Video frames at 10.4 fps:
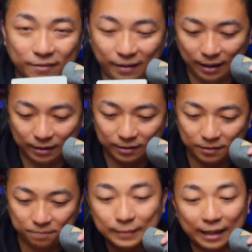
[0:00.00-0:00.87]
of Hearts.
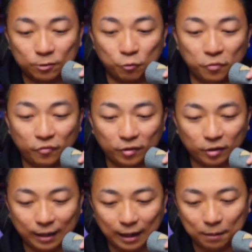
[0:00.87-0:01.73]
Next, we move on to
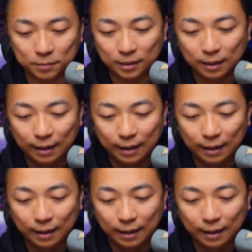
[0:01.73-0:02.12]
clubs,